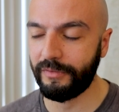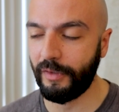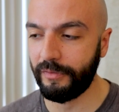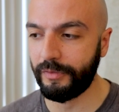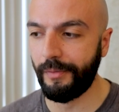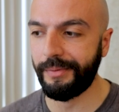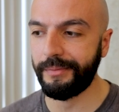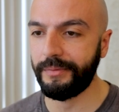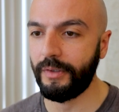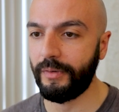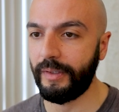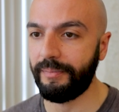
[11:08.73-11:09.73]
so I was hoping it would
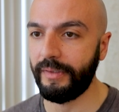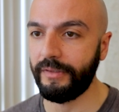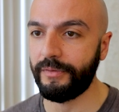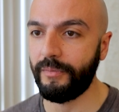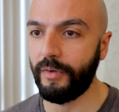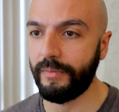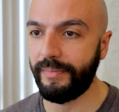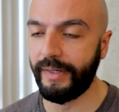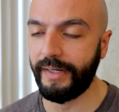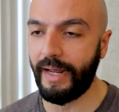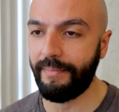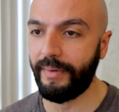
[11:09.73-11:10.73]
go up a little more,
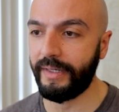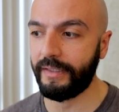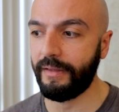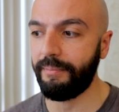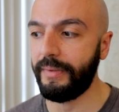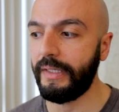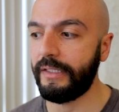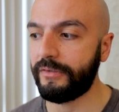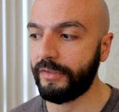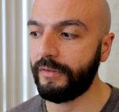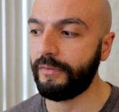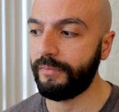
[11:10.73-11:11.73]
but I bought at the peak,
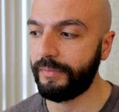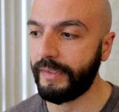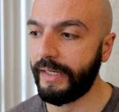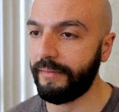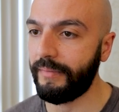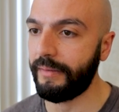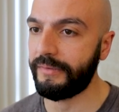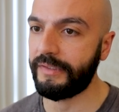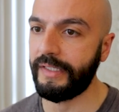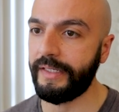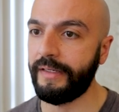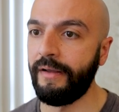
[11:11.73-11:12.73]
so kind of my
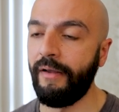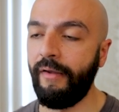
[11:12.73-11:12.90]
mistake.